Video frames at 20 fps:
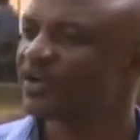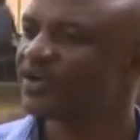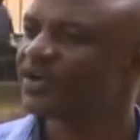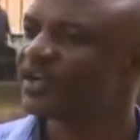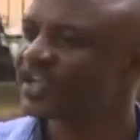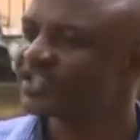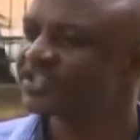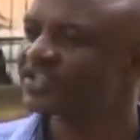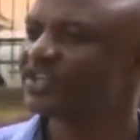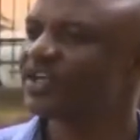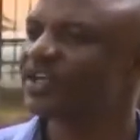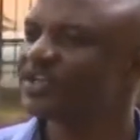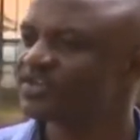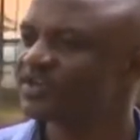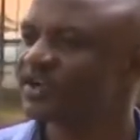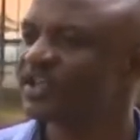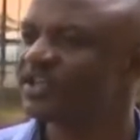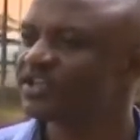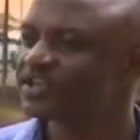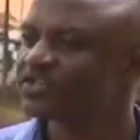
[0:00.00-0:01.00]
on the exchange
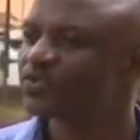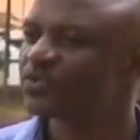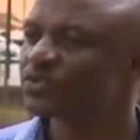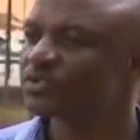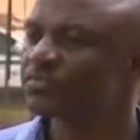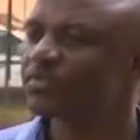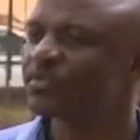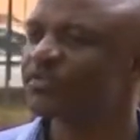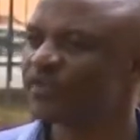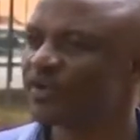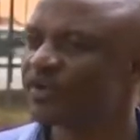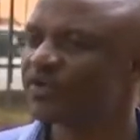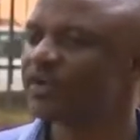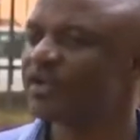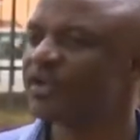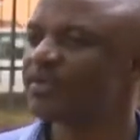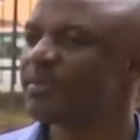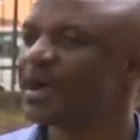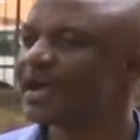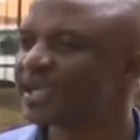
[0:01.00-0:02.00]
rates which prevail
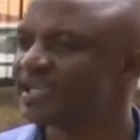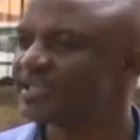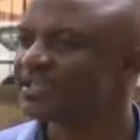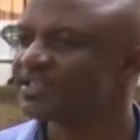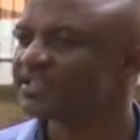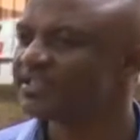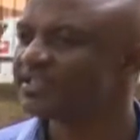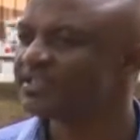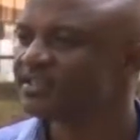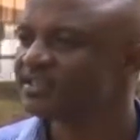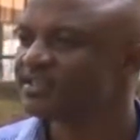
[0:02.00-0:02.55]
in the market.